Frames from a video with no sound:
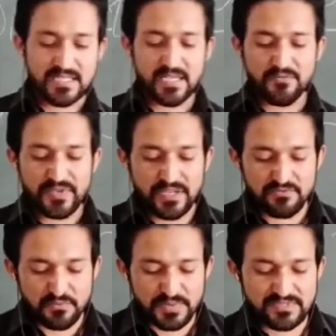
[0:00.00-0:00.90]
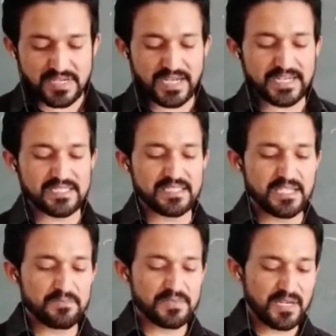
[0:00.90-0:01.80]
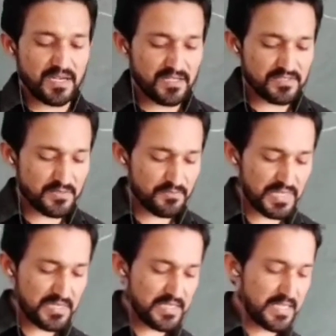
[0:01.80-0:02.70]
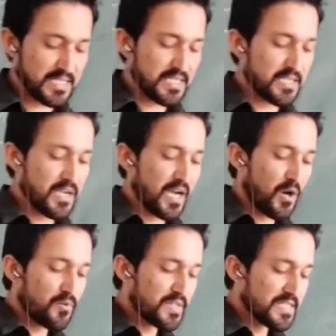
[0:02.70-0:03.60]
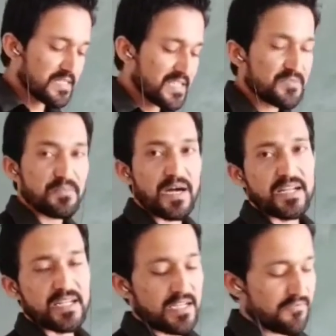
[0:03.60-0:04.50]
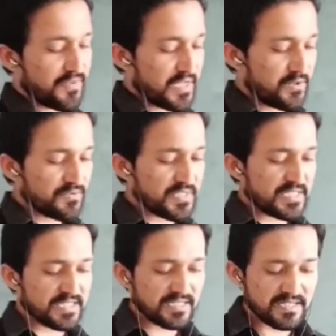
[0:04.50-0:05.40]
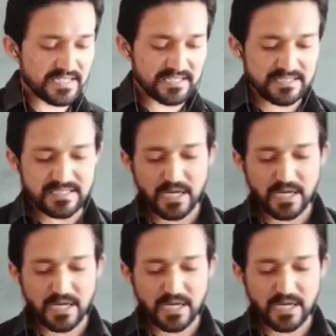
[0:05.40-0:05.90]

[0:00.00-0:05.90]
The waves beside them danced, but they outdid the sparkling waves in glee.